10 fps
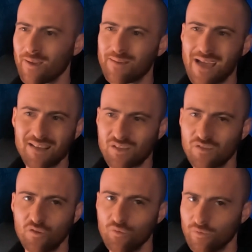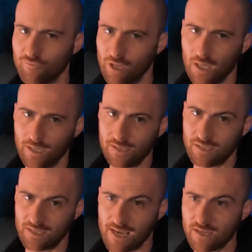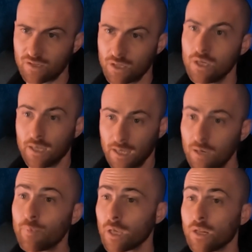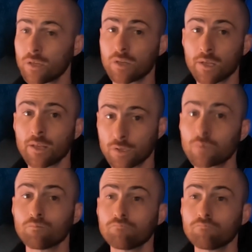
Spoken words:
but I'm guessing 2 to 3 lines, he says. In the beginning, he's like this.